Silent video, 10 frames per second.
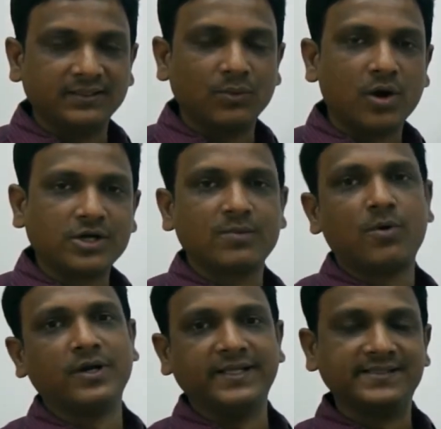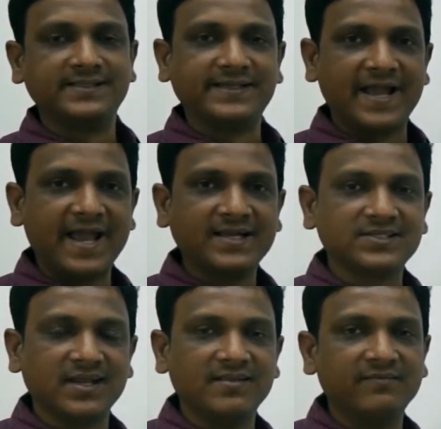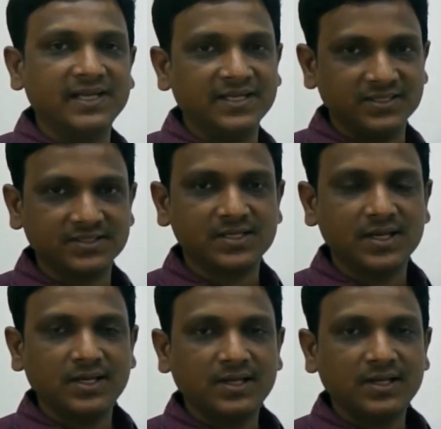the water bodies, tanks in the villages.